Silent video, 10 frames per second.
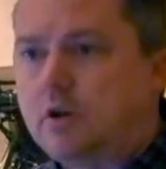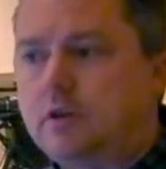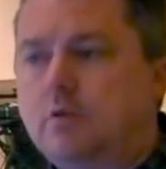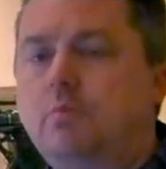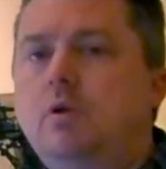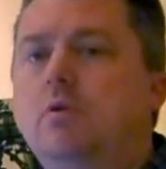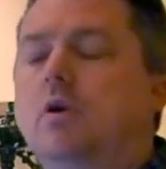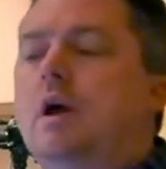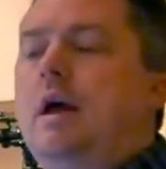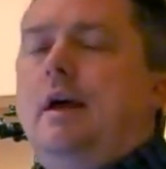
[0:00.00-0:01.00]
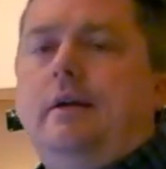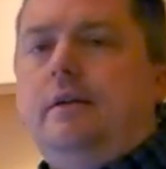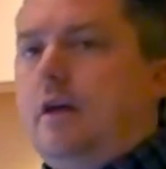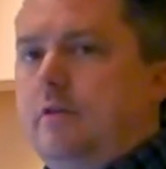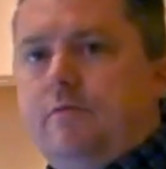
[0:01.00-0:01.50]
on the computer.
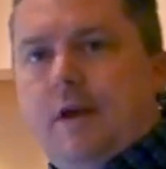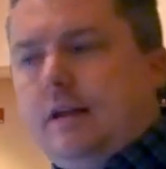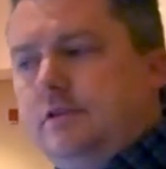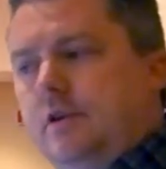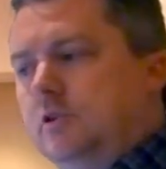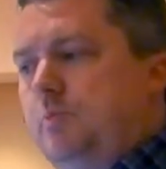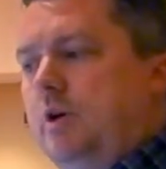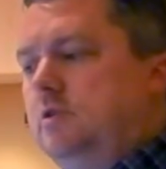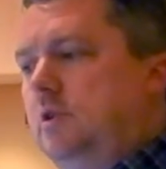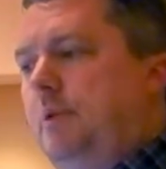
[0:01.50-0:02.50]
Nothing fancy or special